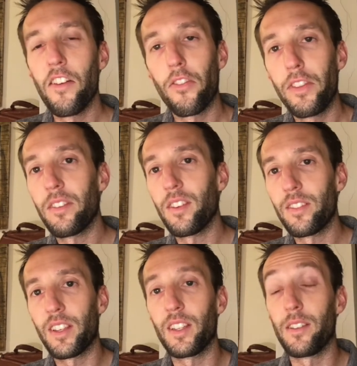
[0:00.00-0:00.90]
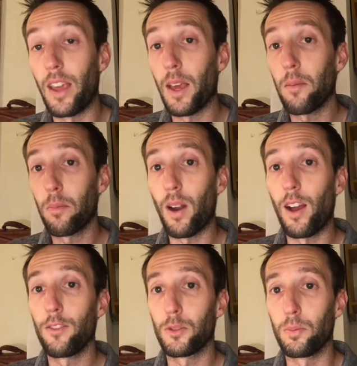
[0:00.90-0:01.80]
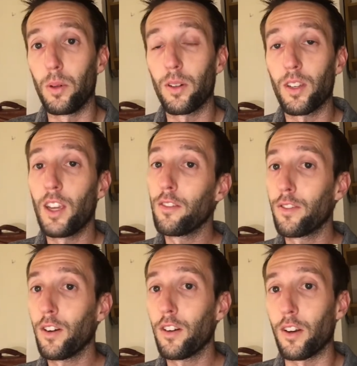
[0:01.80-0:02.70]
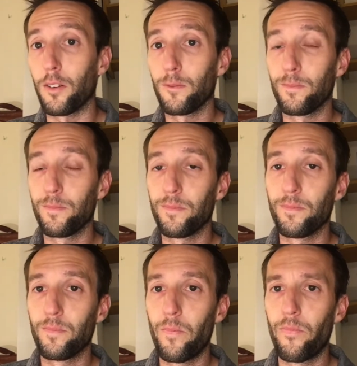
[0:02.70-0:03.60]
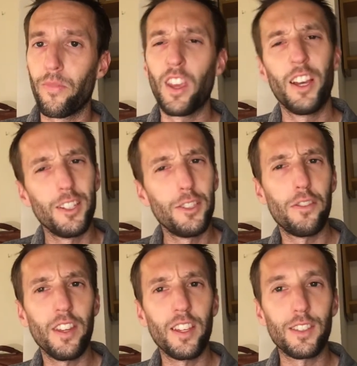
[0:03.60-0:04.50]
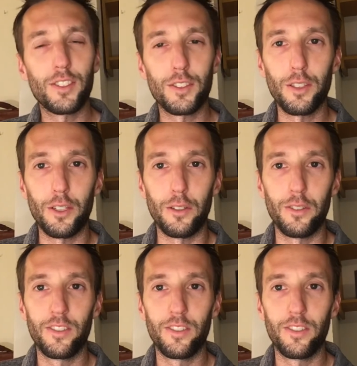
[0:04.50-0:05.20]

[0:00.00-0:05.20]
This is in Dan Brown's book Inferno. Do you think it's true?